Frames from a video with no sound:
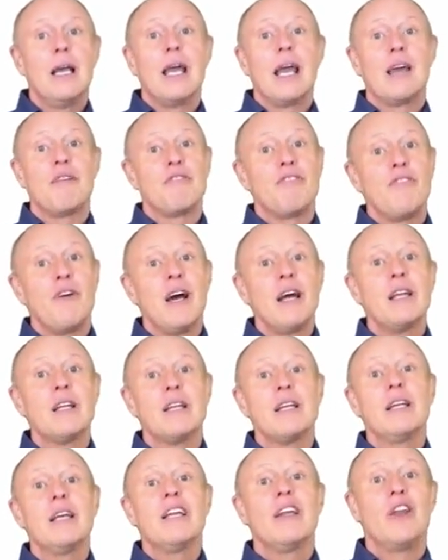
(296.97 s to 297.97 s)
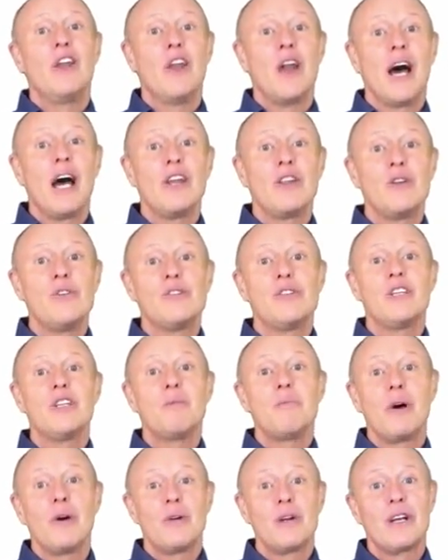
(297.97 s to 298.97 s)
and finally, not using
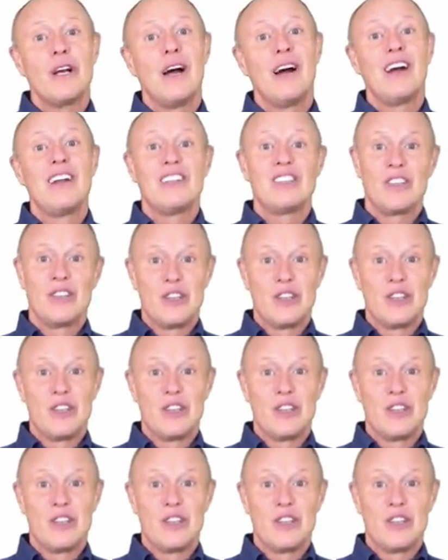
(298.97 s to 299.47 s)
emoticons